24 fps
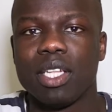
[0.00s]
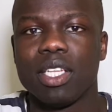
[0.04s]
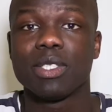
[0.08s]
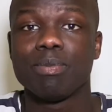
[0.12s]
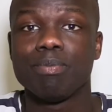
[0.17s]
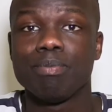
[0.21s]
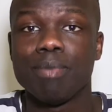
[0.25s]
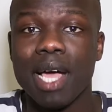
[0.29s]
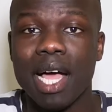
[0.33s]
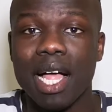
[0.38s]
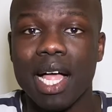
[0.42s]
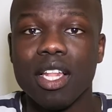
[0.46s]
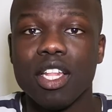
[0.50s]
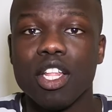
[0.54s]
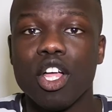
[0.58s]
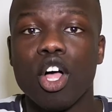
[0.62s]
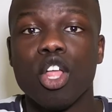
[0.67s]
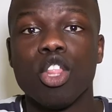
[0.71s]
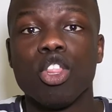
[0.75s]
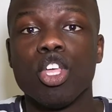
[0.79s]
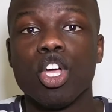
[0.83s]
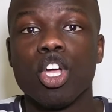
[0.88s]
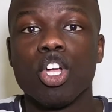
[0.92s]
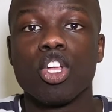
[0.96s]
Smell,
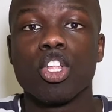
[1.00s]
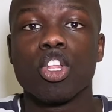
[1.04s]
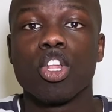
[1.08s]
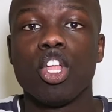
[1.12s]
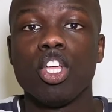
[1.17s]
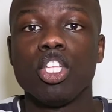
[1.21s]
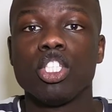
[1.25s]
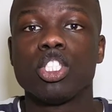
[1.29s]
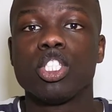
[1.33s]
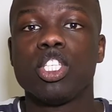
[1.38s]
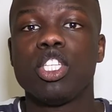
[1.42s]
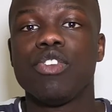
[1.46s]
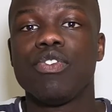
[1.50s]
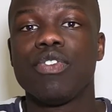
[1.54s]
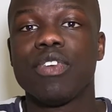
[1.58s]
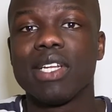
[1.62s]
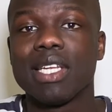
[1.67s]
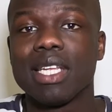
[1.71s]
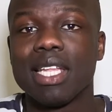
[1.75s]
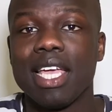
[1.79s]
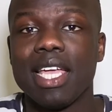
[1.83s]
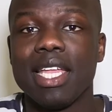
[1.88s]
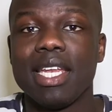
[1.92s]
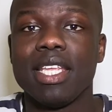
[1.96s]
although closely
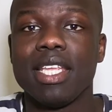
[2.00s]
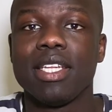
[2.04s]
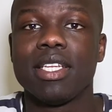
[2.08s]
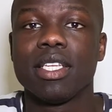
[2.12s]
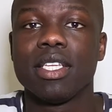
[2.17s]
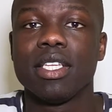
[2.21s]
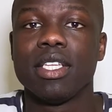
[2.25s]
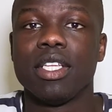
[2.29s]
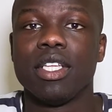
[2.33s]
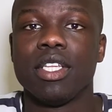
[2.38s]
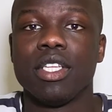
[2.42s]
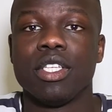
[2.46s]
related